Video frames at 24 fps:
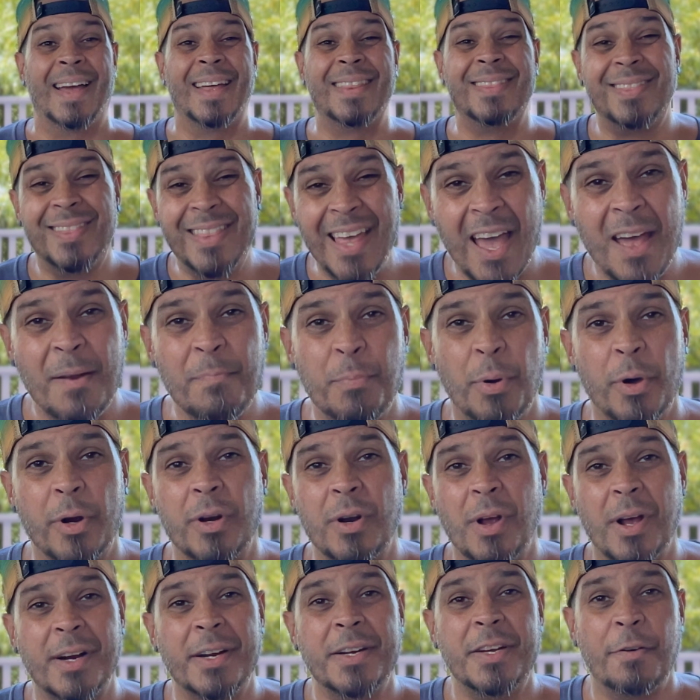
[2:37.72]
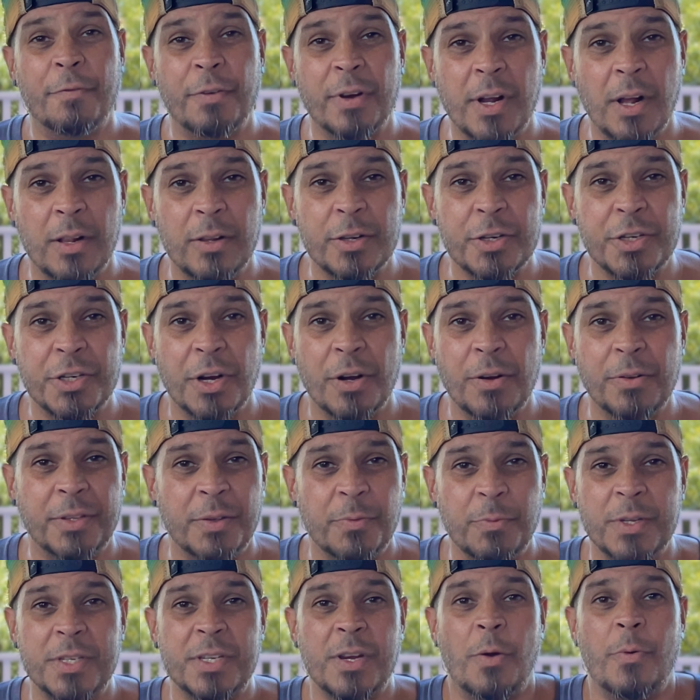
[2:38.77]
And then put it on a different color shirt
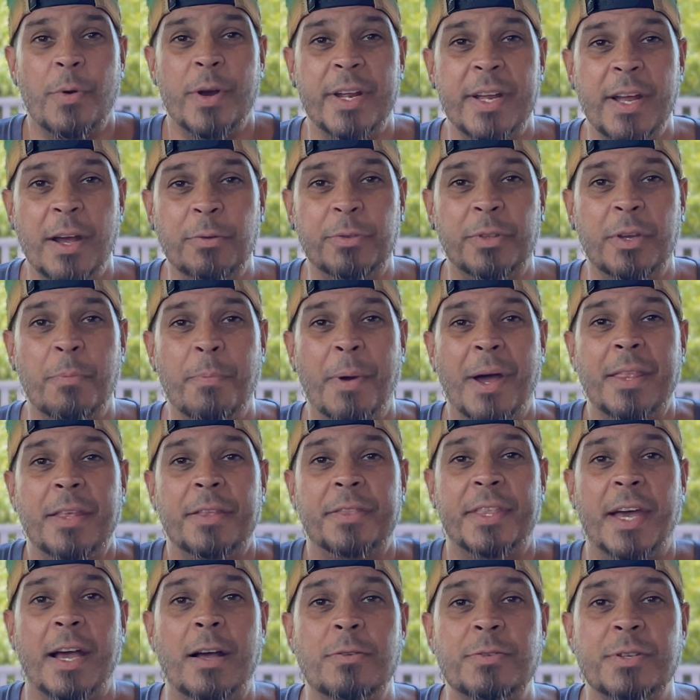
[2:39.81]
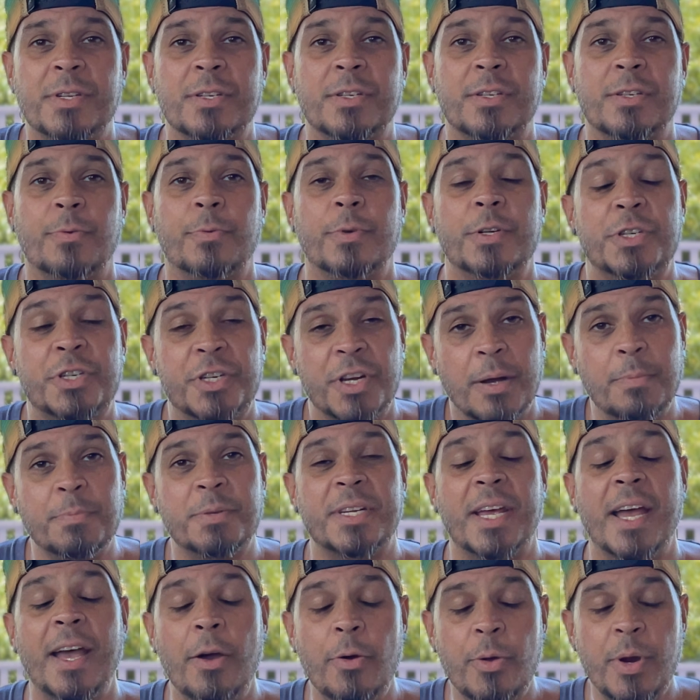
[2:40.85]
than what's already out there by the thousands so it
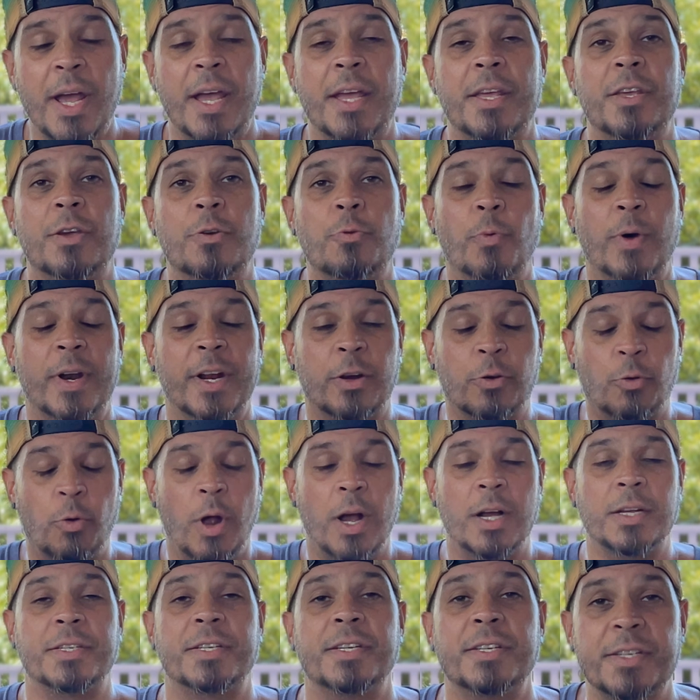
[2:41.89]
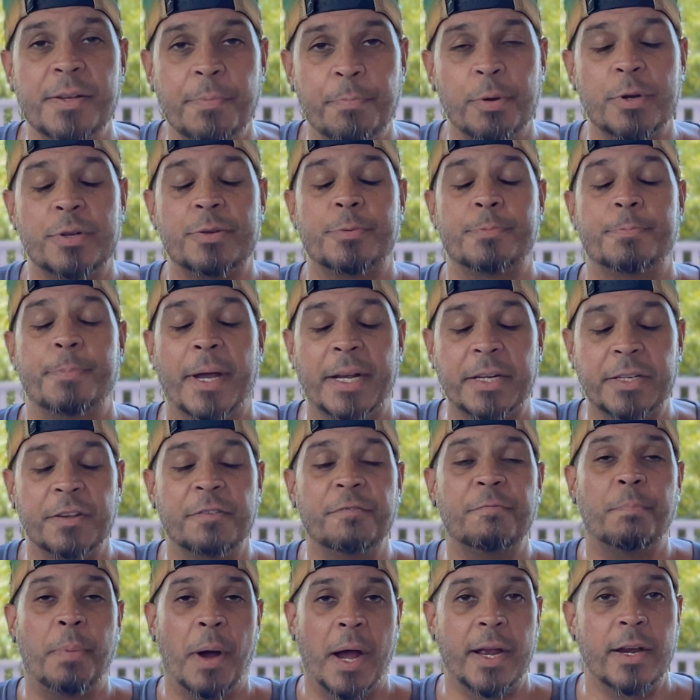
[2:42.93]
jumps out at you when it crosses a
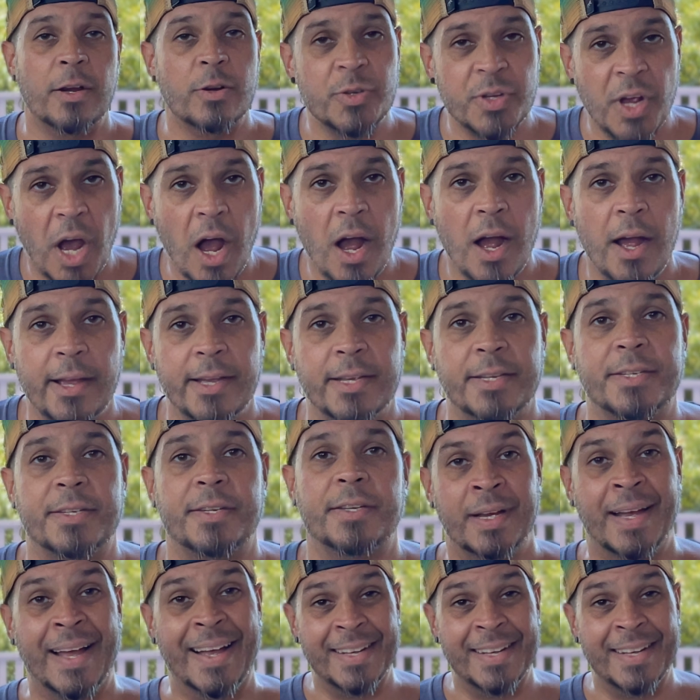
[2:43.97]
prospective buyer's eyes.